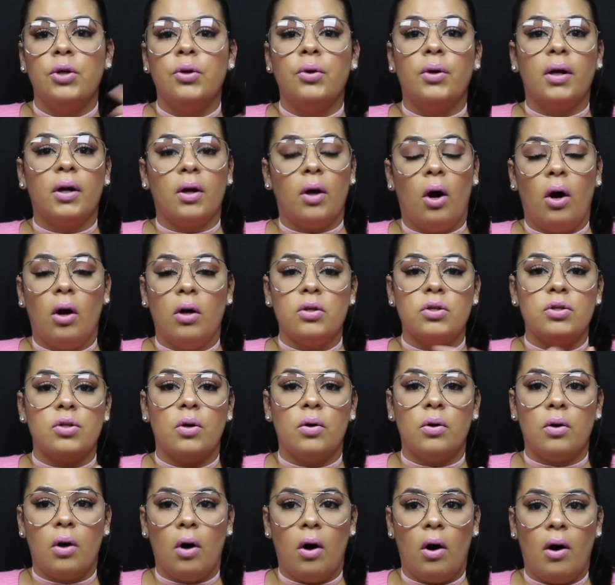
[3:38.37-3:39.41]
You can
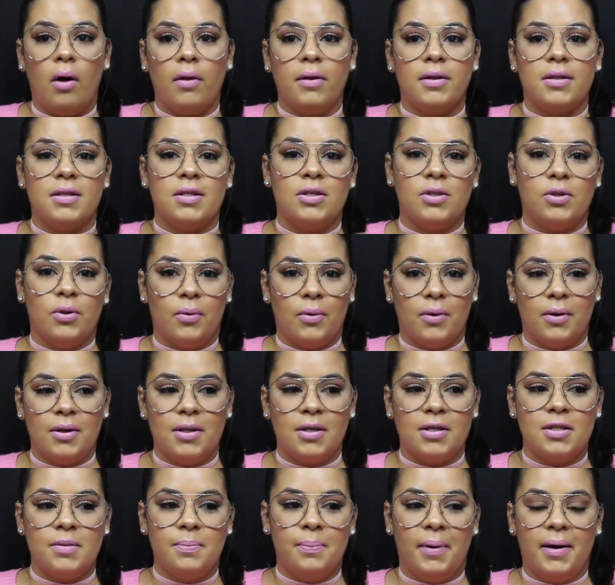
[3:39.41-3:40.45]
also call the
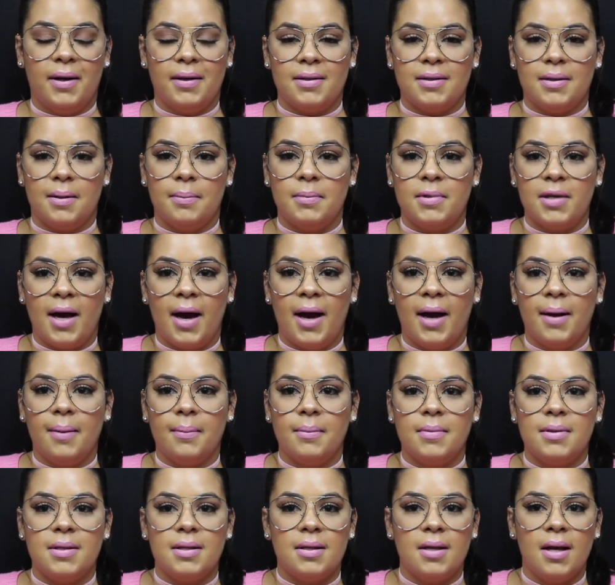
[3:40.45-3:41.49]
stores, but
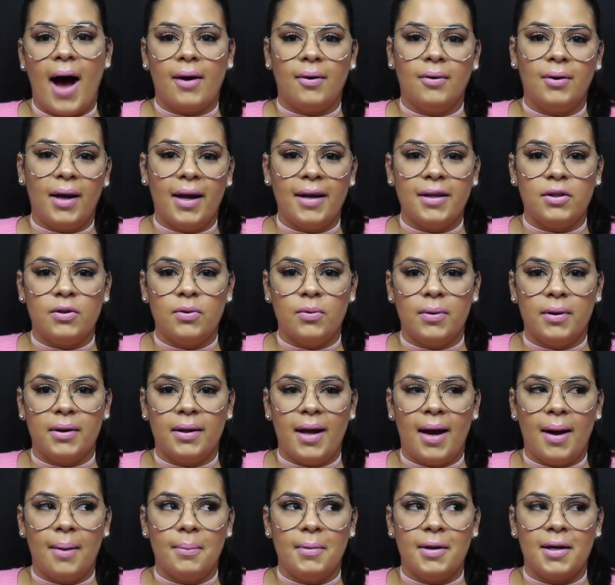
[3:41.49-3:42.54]
sometimes I don't like doing
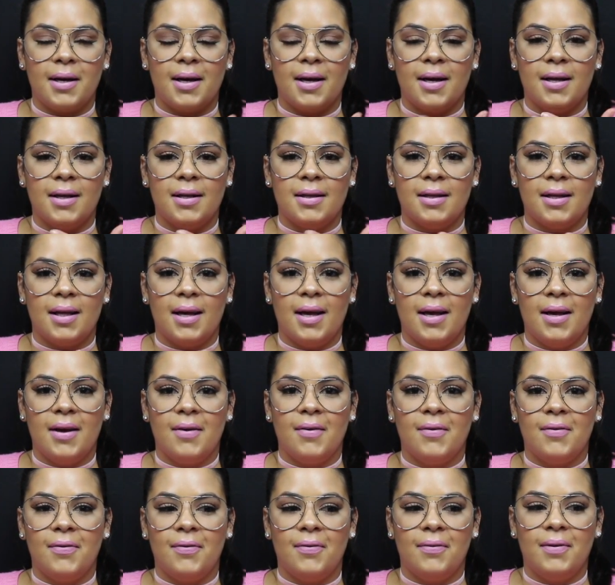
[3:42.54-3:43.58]
that because
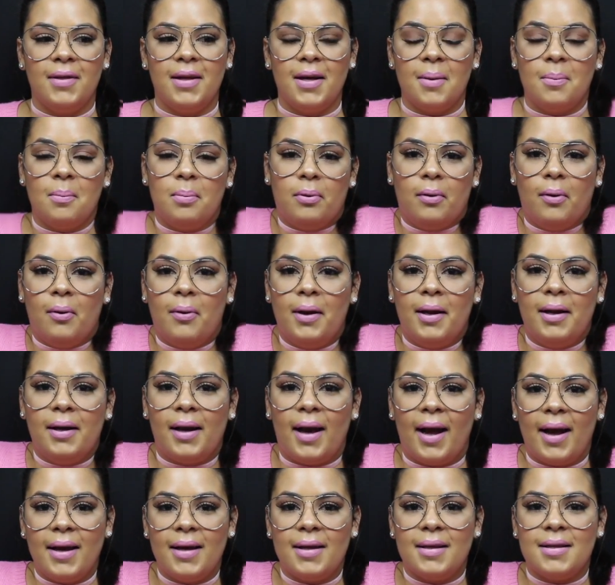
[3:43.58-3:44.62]
if the employee
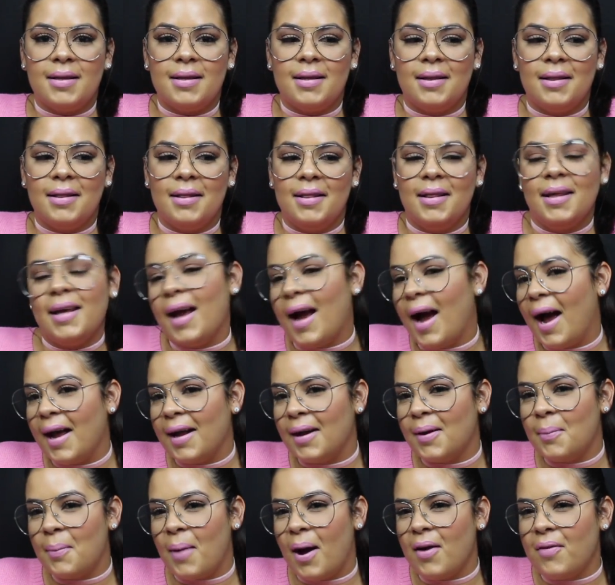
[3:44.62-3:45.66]
likes the
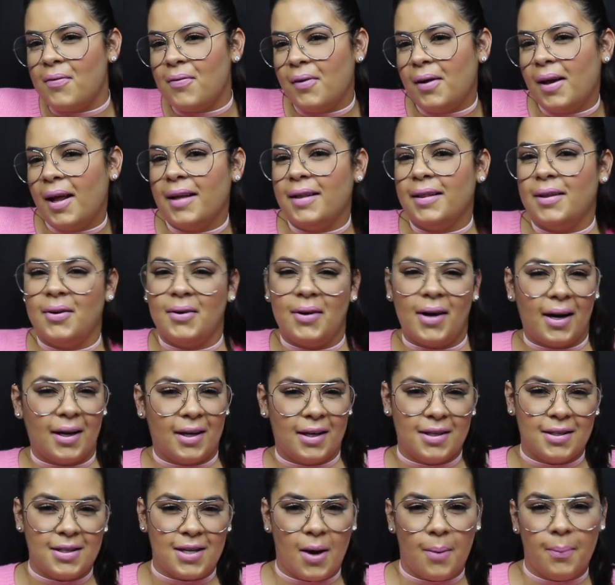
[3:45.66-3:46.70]
item, I feel like they're not
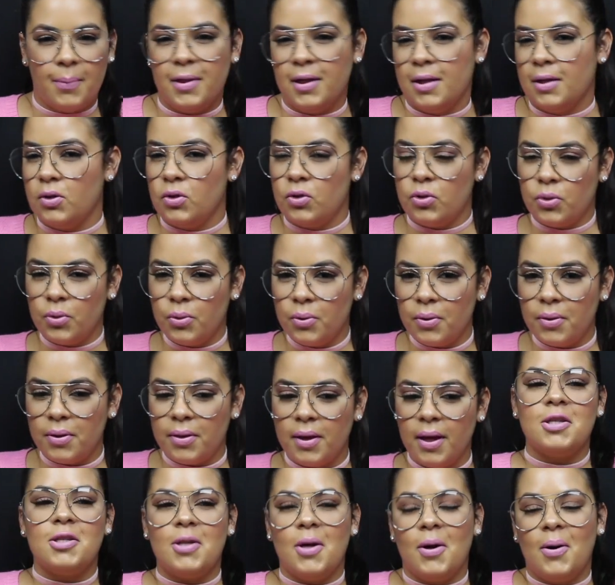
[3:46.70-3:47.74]
gonna tell me the
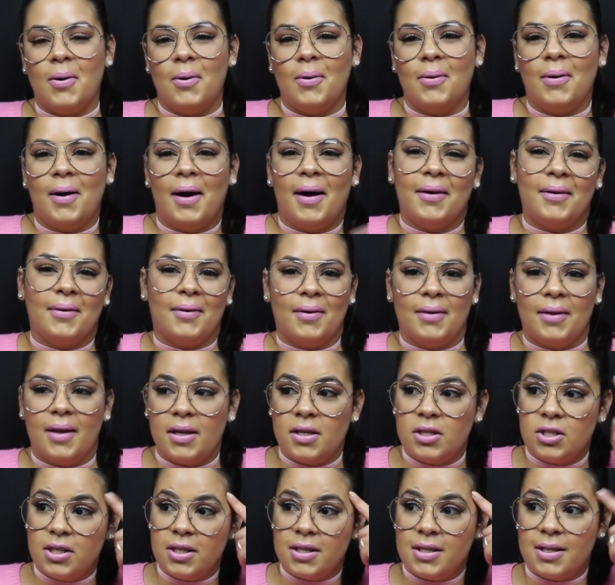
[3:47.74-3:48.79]
truth. So I don't know,
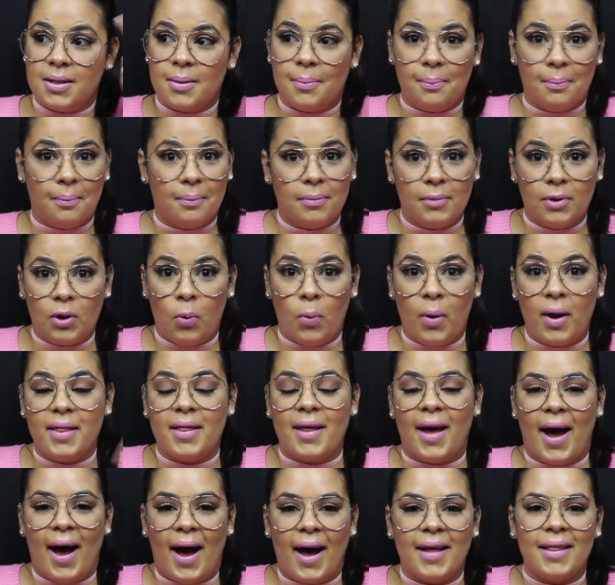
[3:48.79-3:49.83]
that's just the way
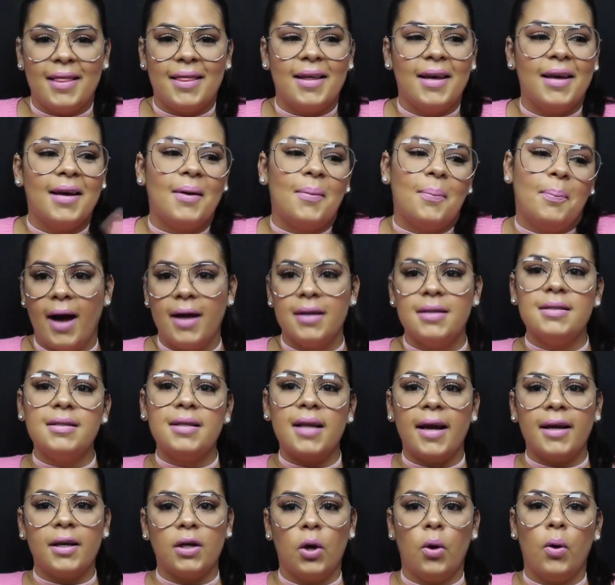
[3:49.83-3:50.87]
that I think. I just
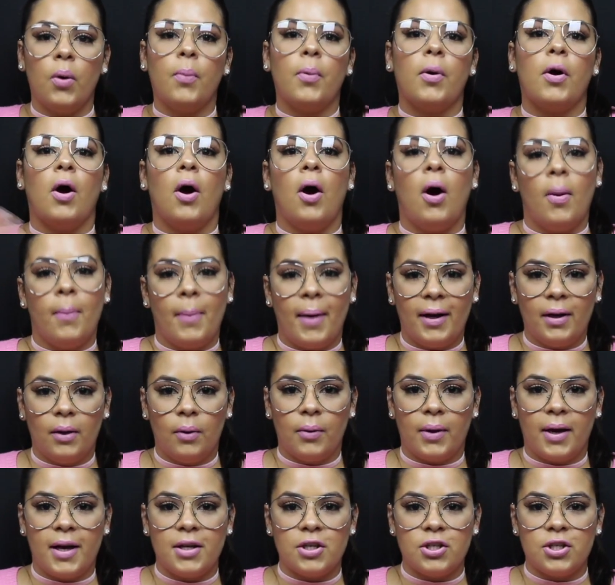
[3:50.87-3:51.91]
like knowing where all my
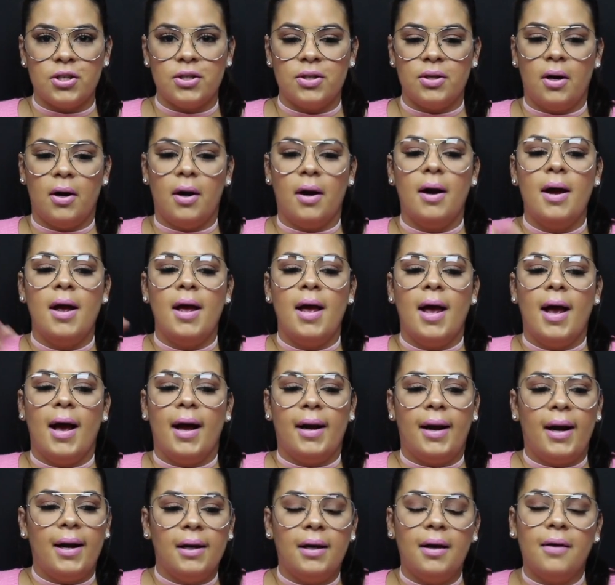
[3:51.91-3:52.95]
locations are,
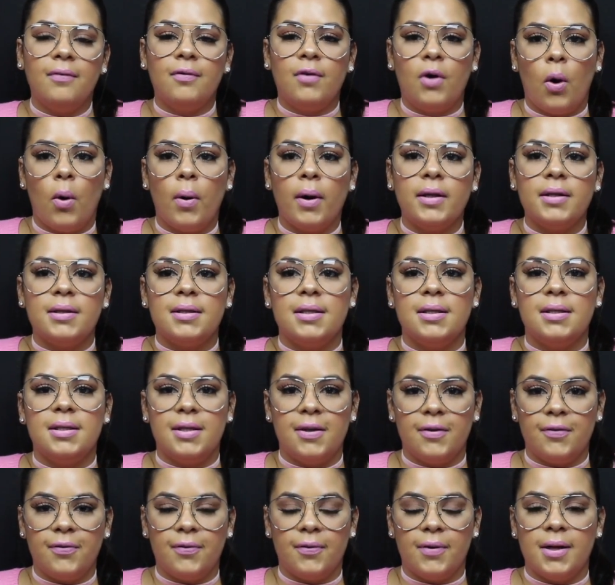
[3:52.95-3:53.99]
and I love going to
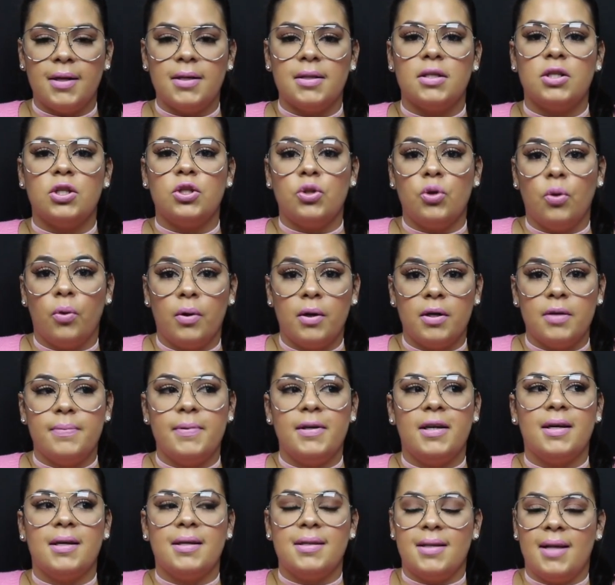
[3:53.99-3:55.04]
different stores
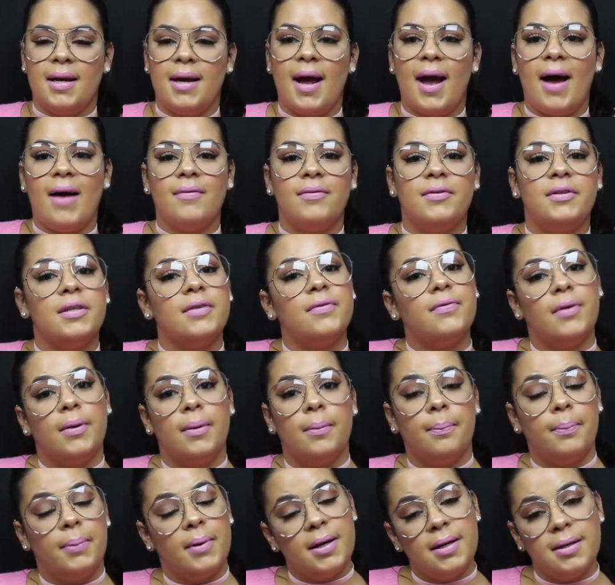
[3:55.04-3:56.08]
because they have
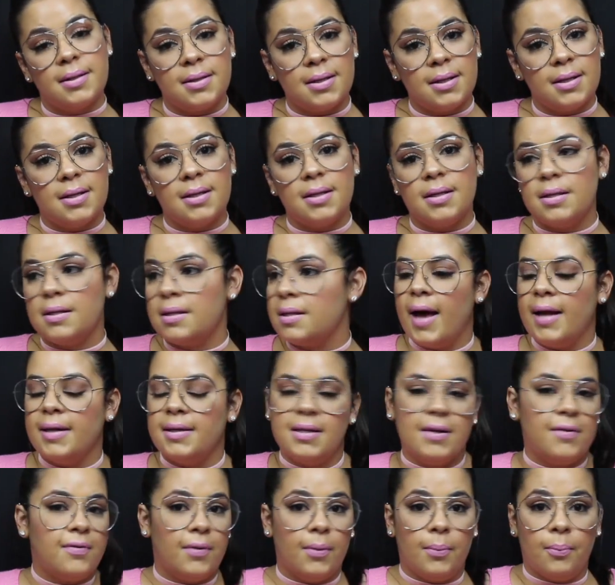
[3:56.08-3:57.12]
different pieces and
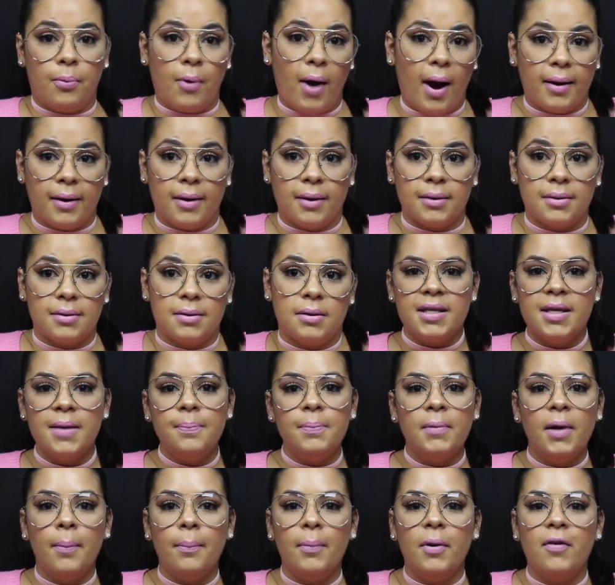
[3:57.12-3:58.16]
different products. Tip
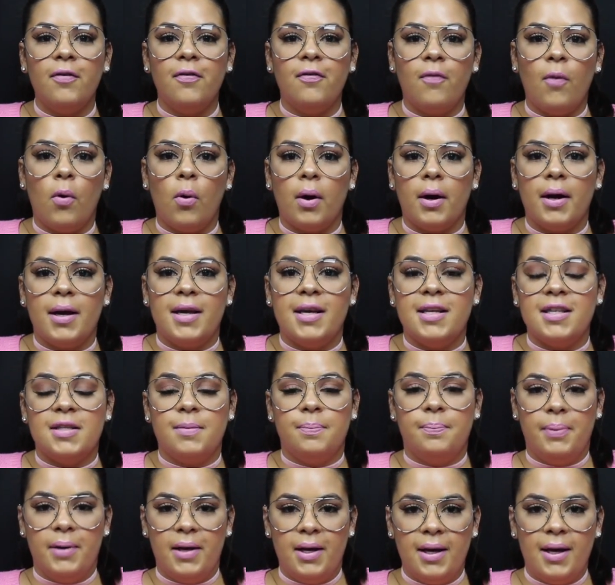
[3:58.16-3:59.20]
number 4 is
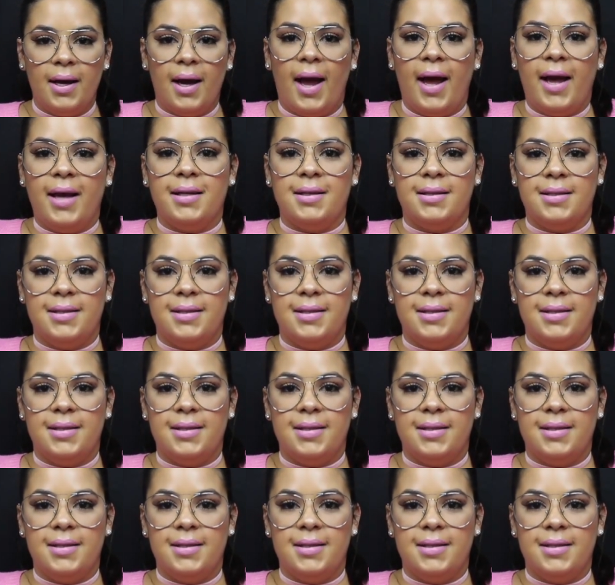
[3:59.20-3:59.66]
be a